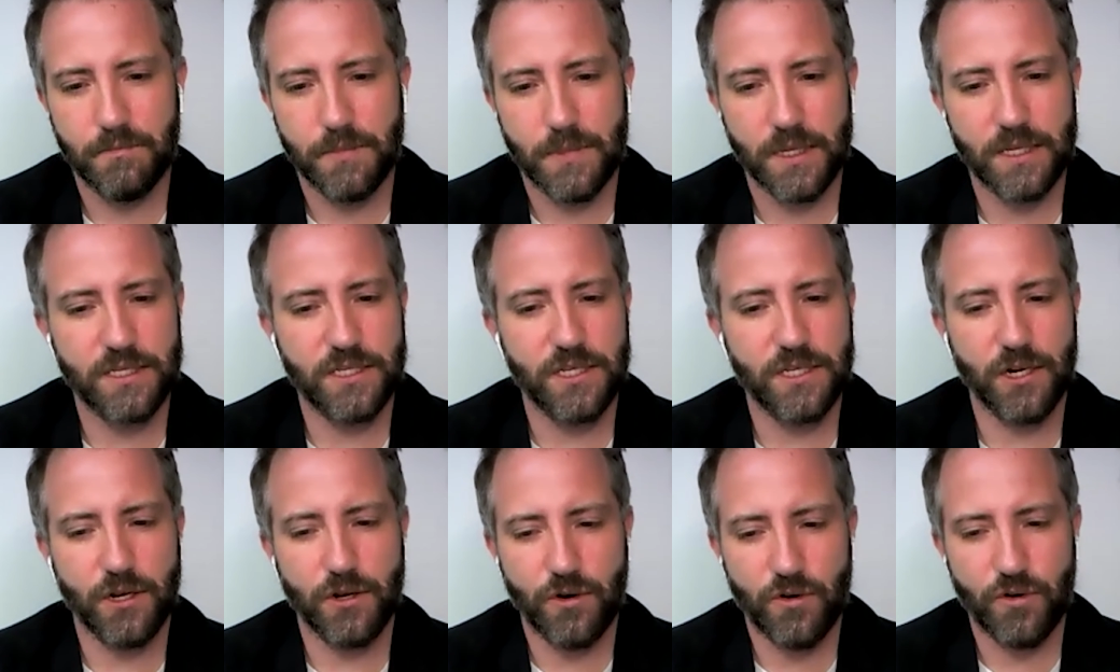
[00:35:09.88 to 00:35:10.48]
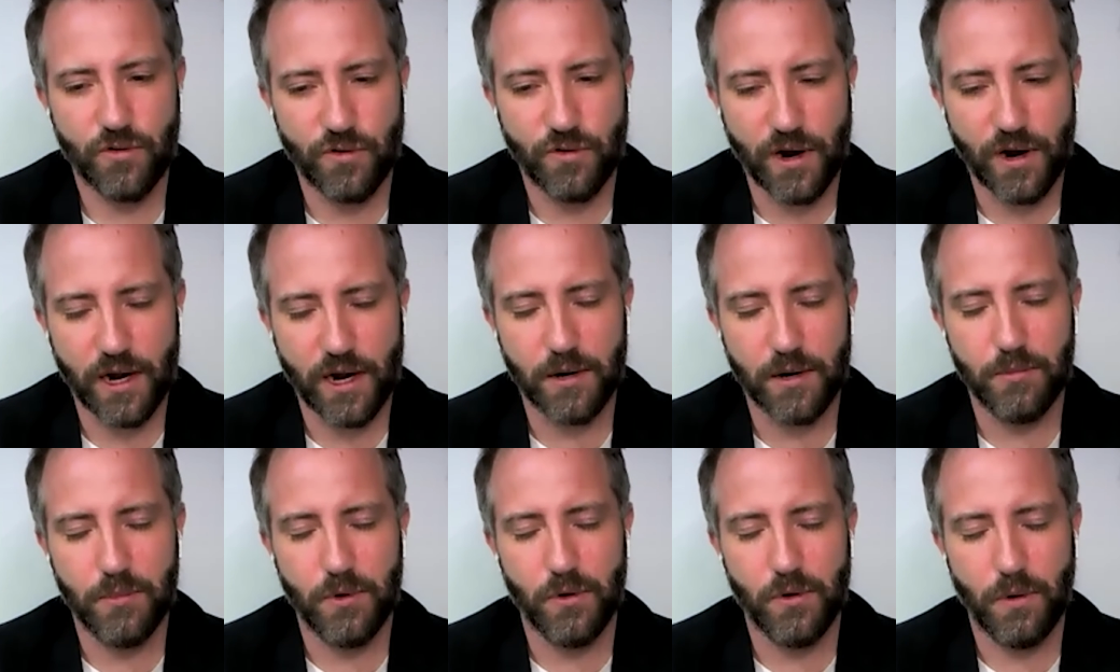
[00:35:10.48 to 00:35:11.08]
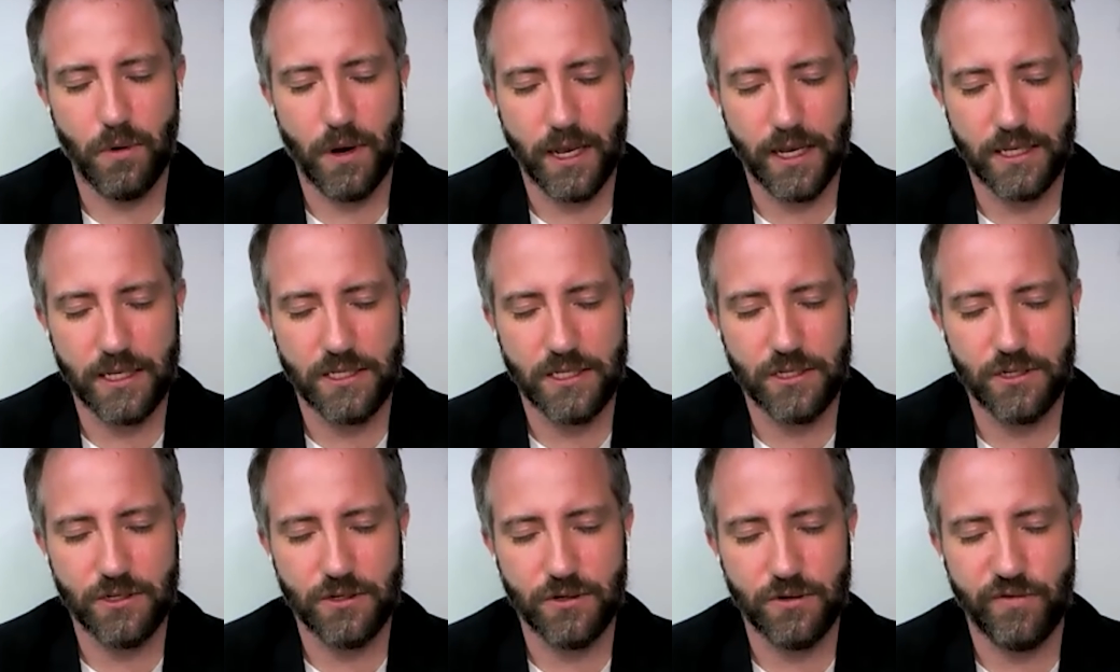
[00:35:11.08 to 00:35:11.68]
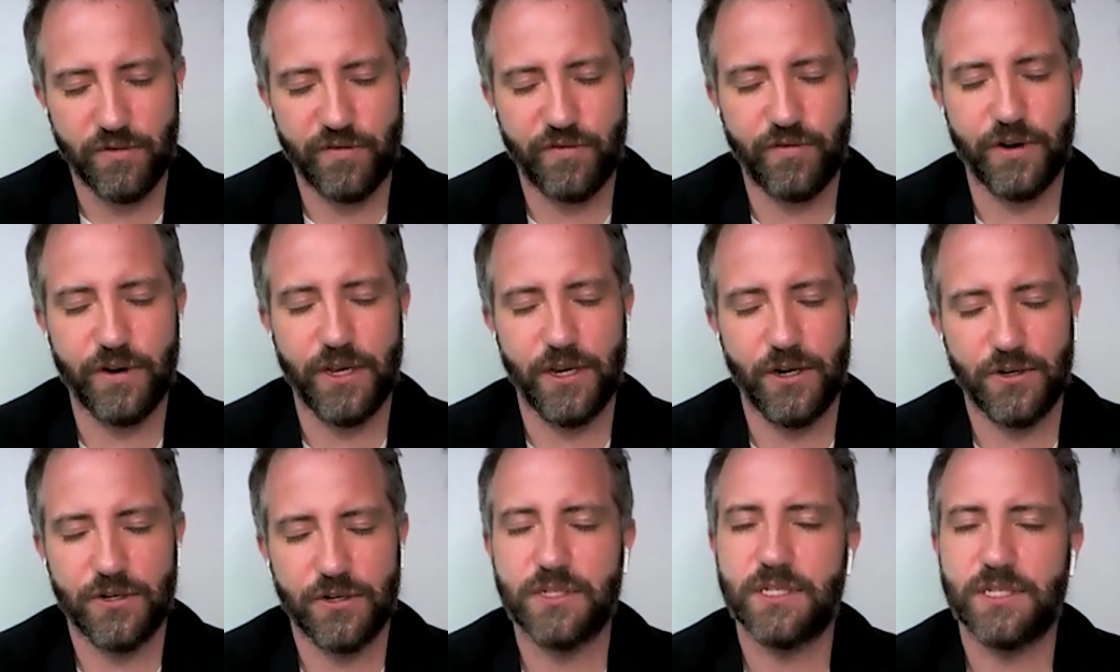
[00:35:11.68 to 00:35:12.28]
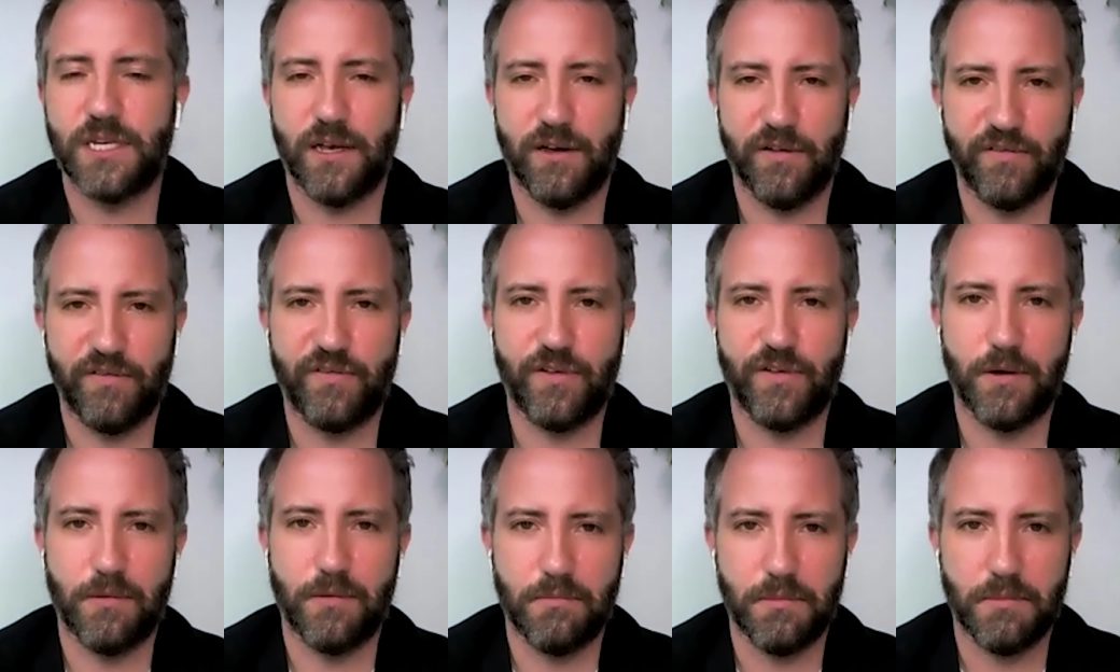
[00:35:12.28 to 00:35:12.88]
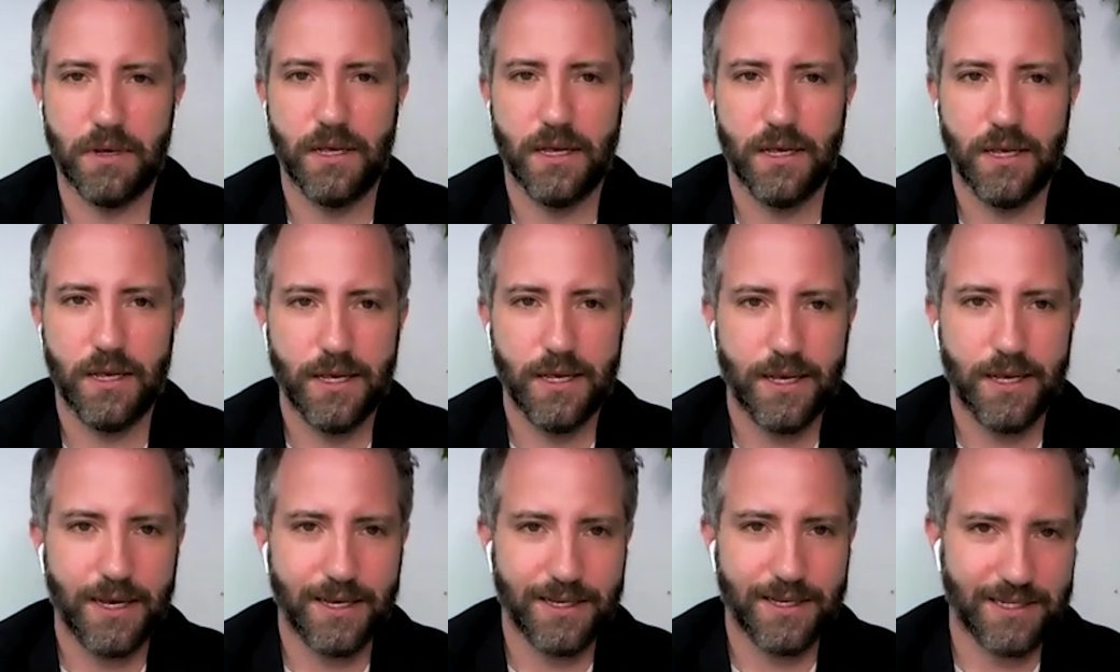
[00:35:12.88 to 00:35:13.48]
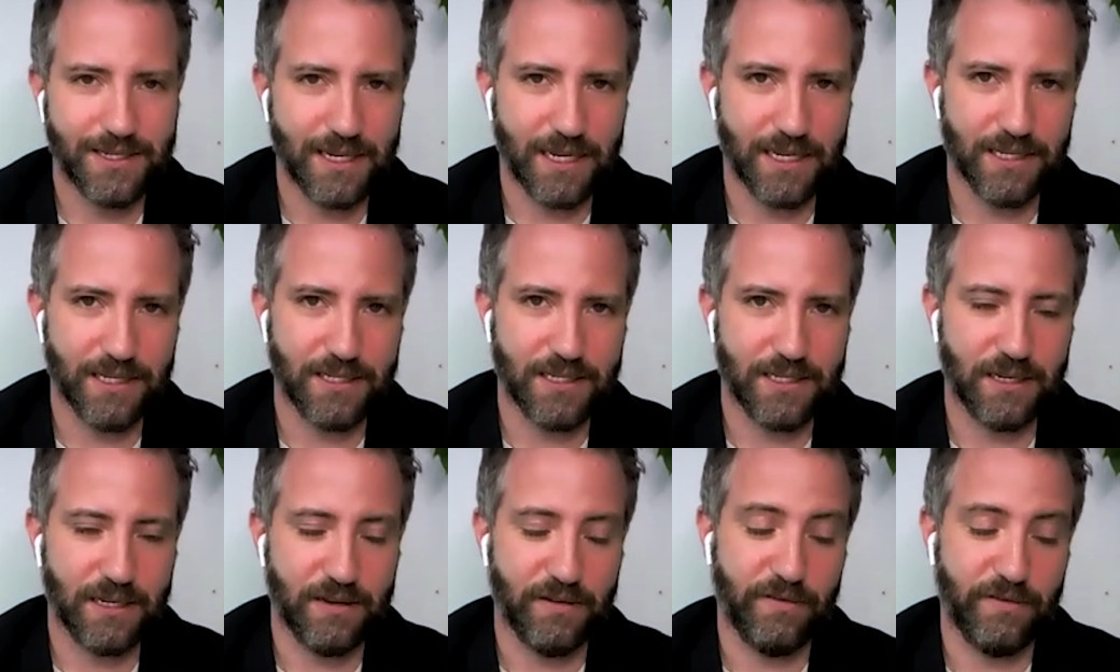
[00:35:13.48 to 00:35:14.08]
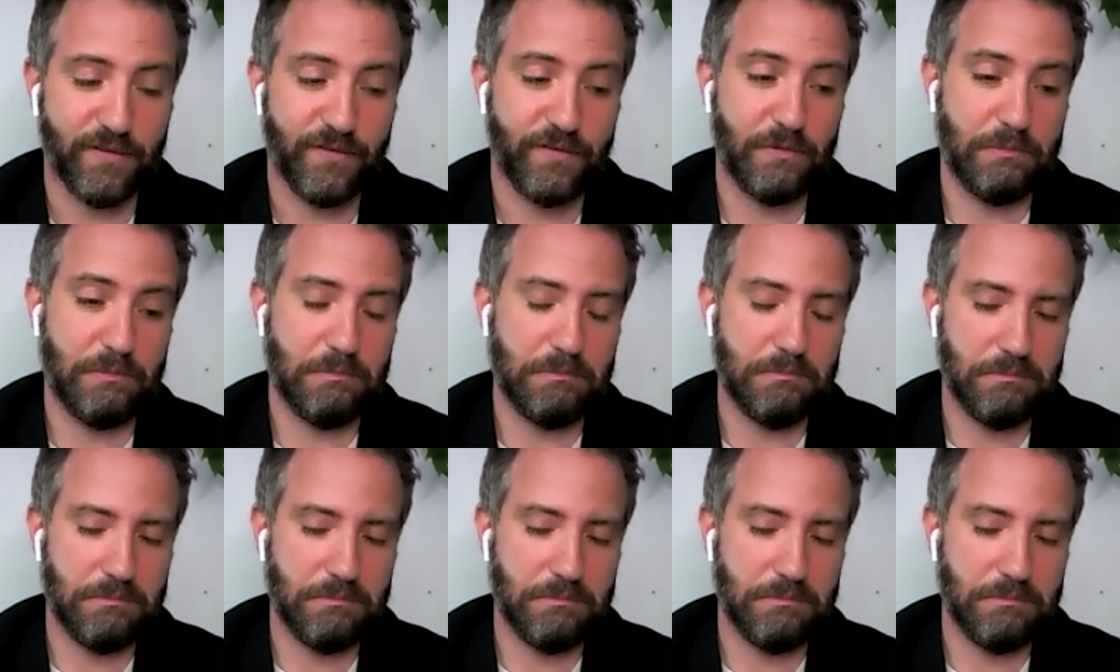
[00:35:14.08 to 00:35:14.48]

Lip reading: it's an incredible way to free yourself from a sense of